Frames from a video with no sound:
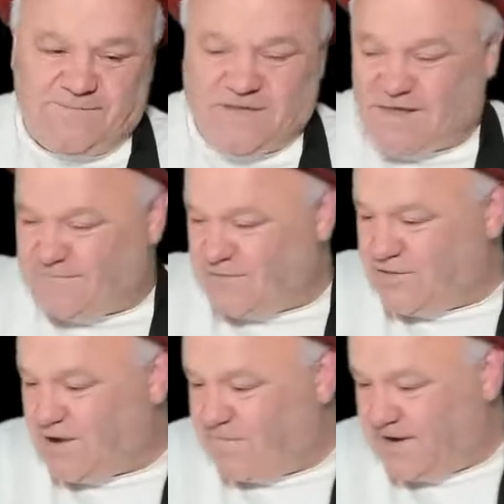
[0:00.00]
asked for
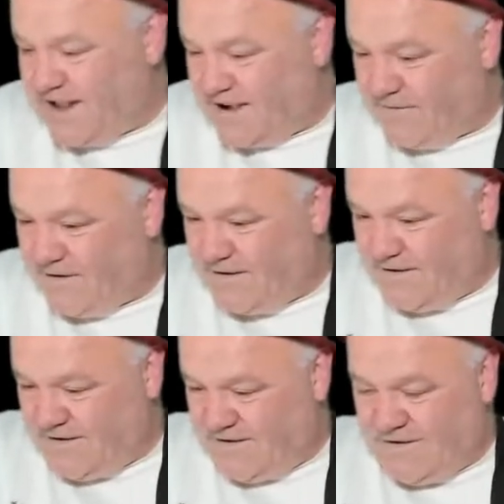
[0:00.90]
Shouting Down,
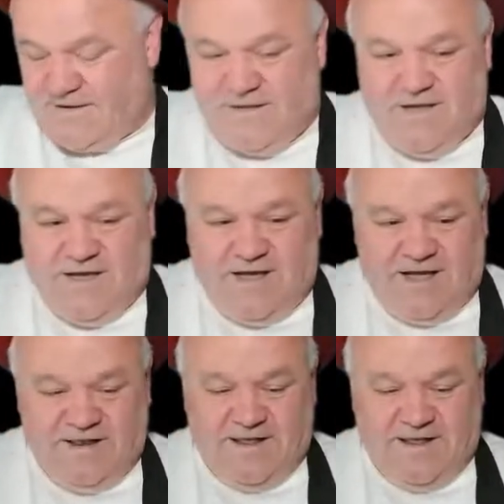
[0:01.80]
and